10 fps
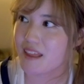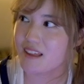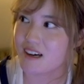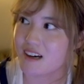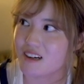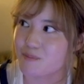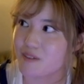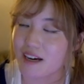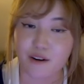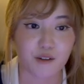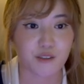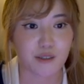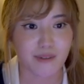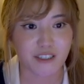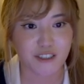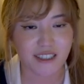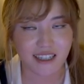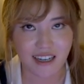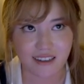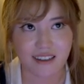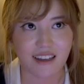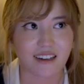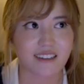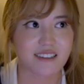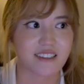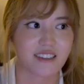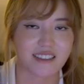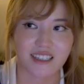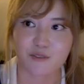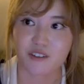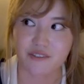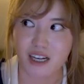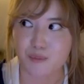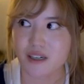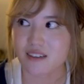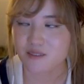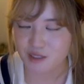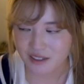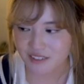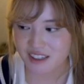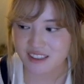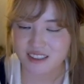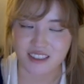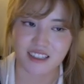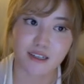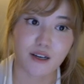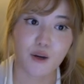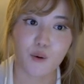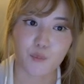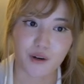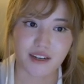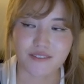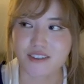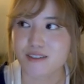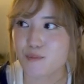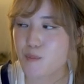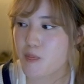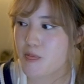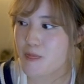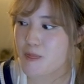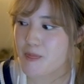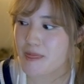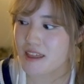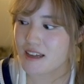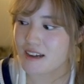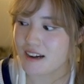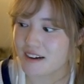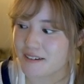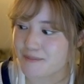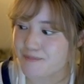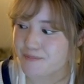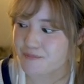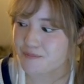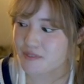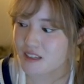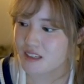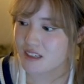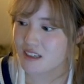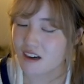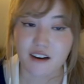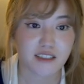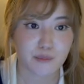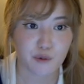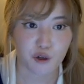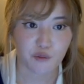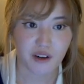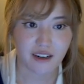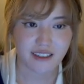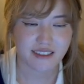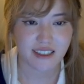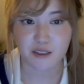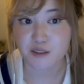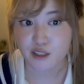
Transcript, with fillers: Um, I also am interested in healthcare, so it's like we're vibing. Everything's good, whatever. Um, on his profile he said he was